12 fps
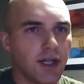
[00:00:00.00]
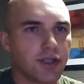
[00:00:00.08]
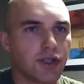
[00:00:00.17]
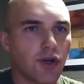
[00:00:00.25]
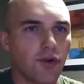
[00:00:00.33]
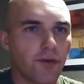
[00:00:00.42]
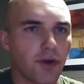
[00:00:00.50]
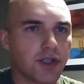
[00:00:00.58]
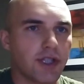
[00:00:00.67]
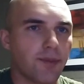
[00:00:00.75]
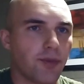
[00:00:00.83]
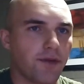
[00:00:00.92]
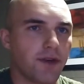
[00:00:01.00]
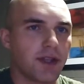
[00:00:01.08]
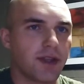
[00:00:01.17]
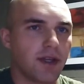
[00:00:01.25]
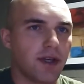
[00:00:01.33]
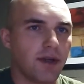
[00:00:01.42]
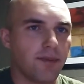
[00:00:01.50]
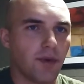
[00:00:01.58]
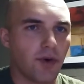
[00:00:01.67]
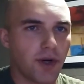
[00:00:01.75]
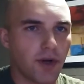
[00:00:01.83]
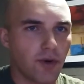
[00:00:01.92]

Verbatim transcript: So first up, we've got the Marine